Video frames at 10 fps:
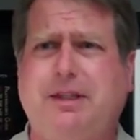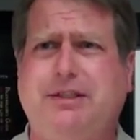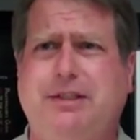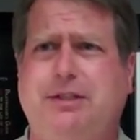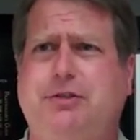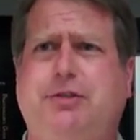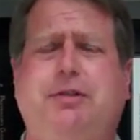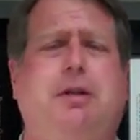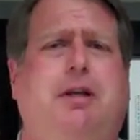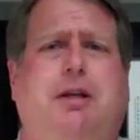
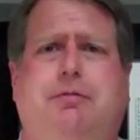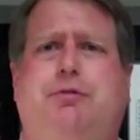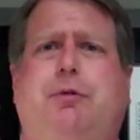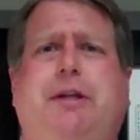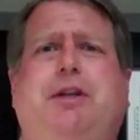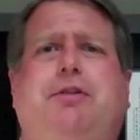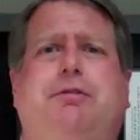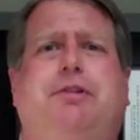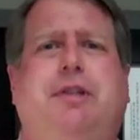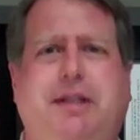since
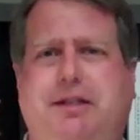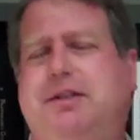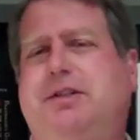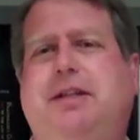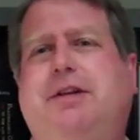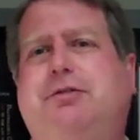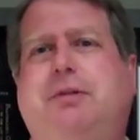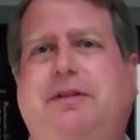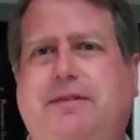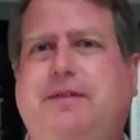2013, this is now
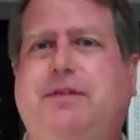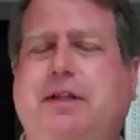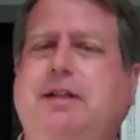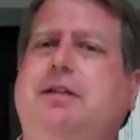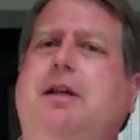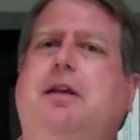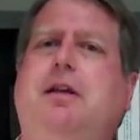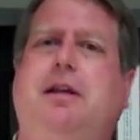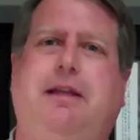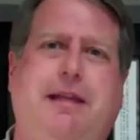2015,
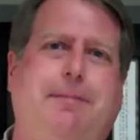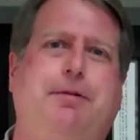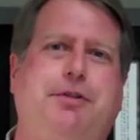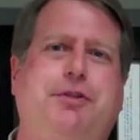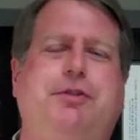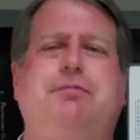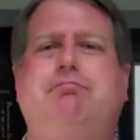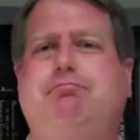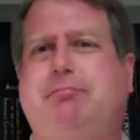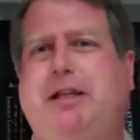and that person
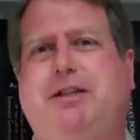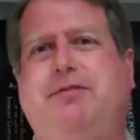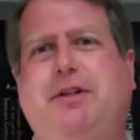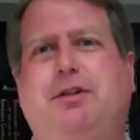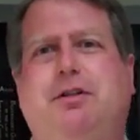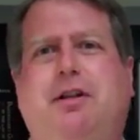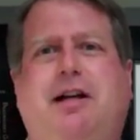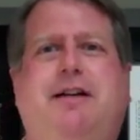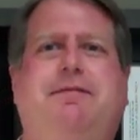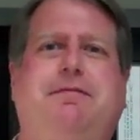takes a vehicle
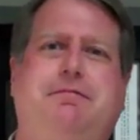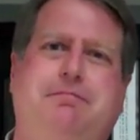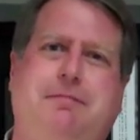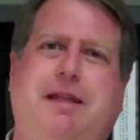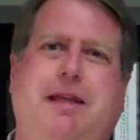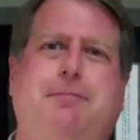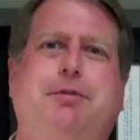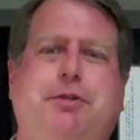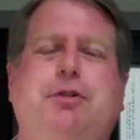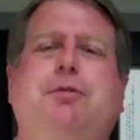off and
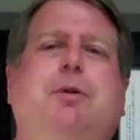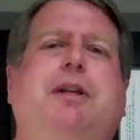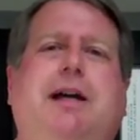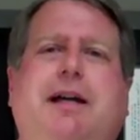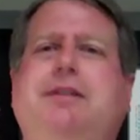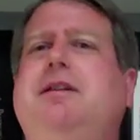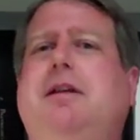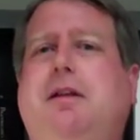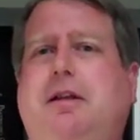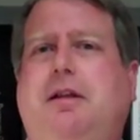puts a new one on,
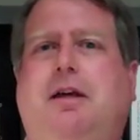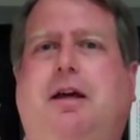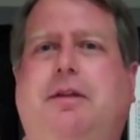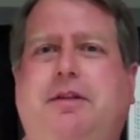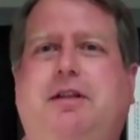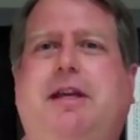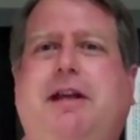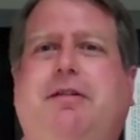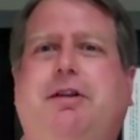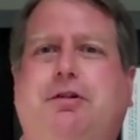the
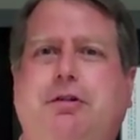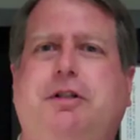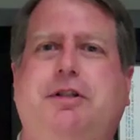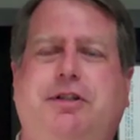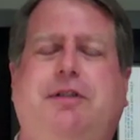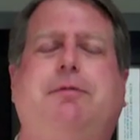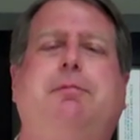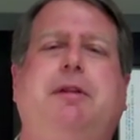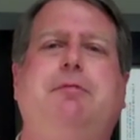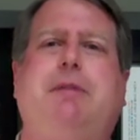carrier could
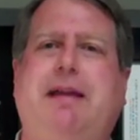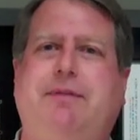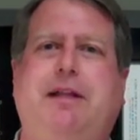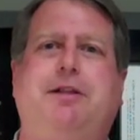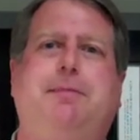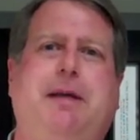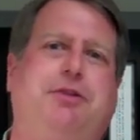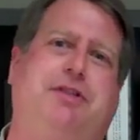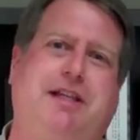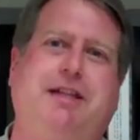conceivably waive that
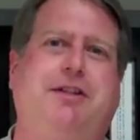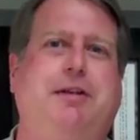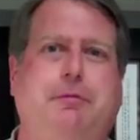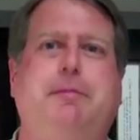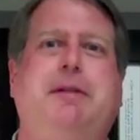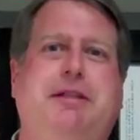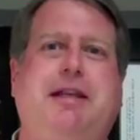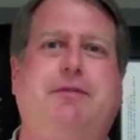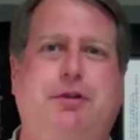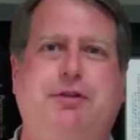inspection. Again, it would be
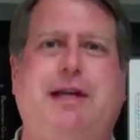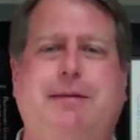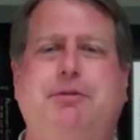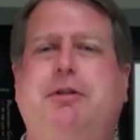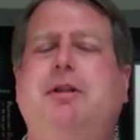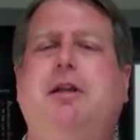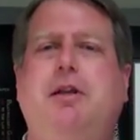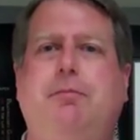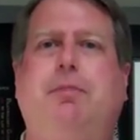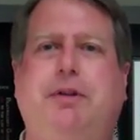Safeco's option,
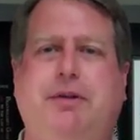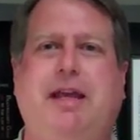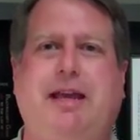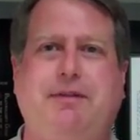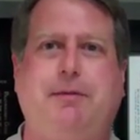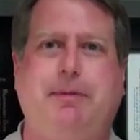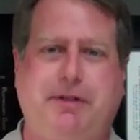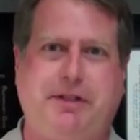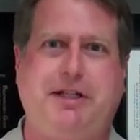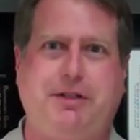but they have the
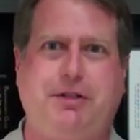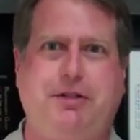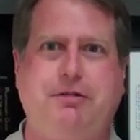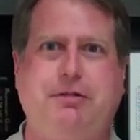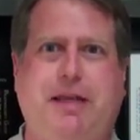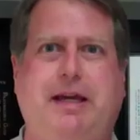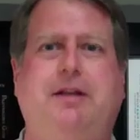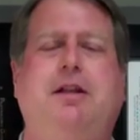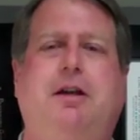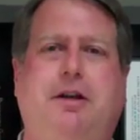ability to do
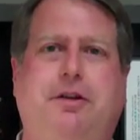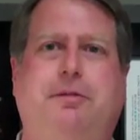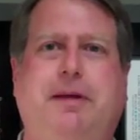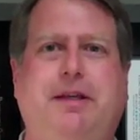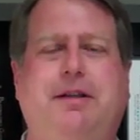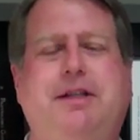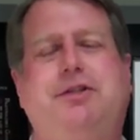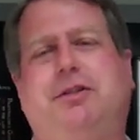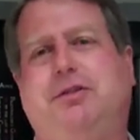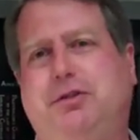that under the
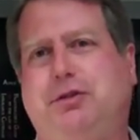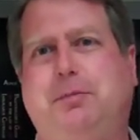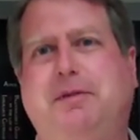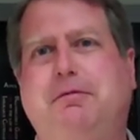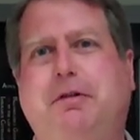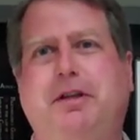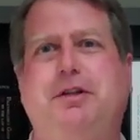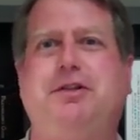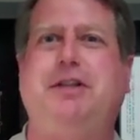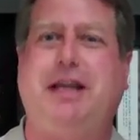regulation. Used to be 4
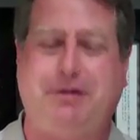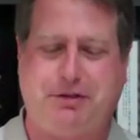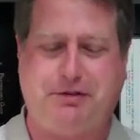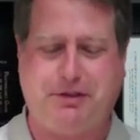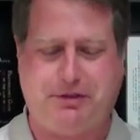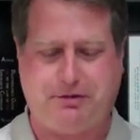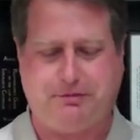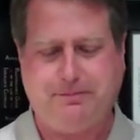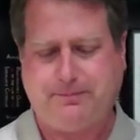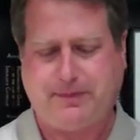years, now it's only
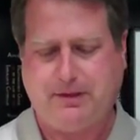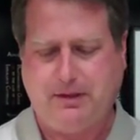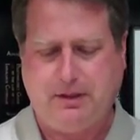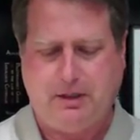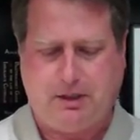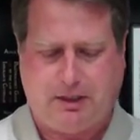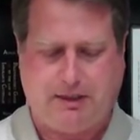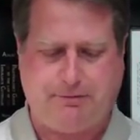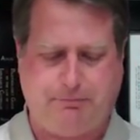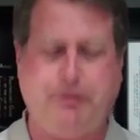2.
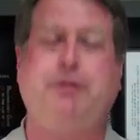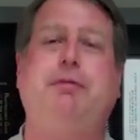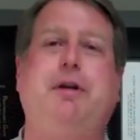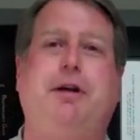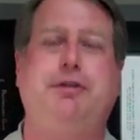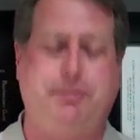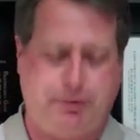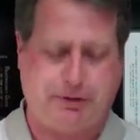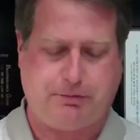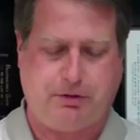With regard to
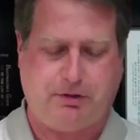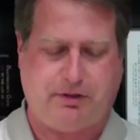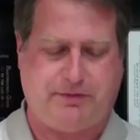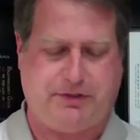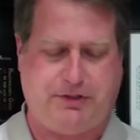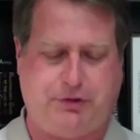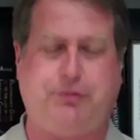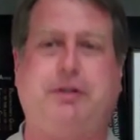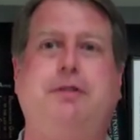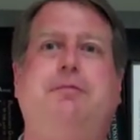book rollovers, the
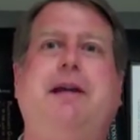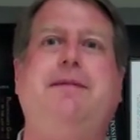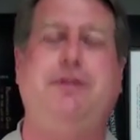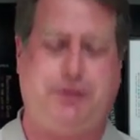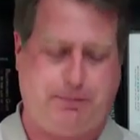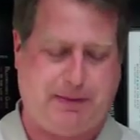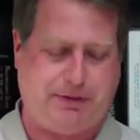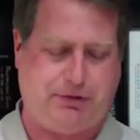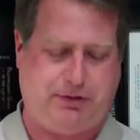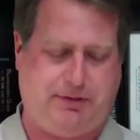insurer can waive the
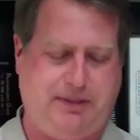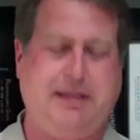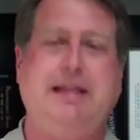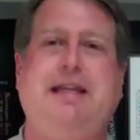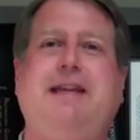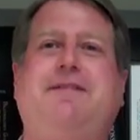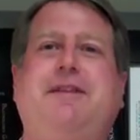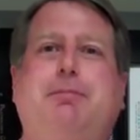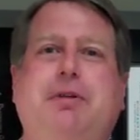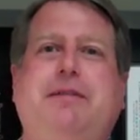inspection
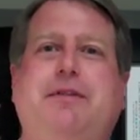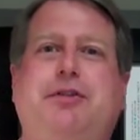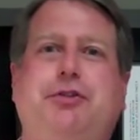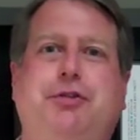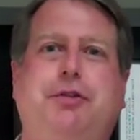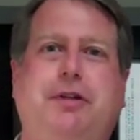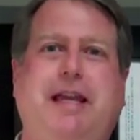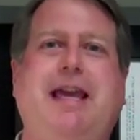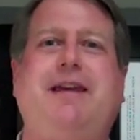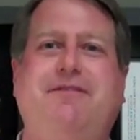if the previous insurer
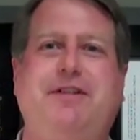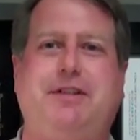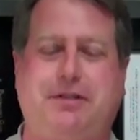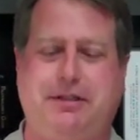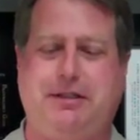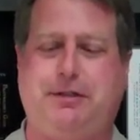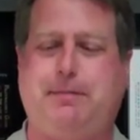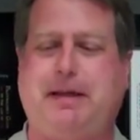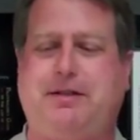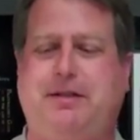had physically
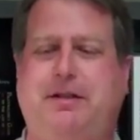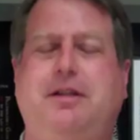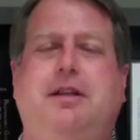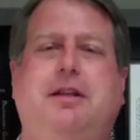inspected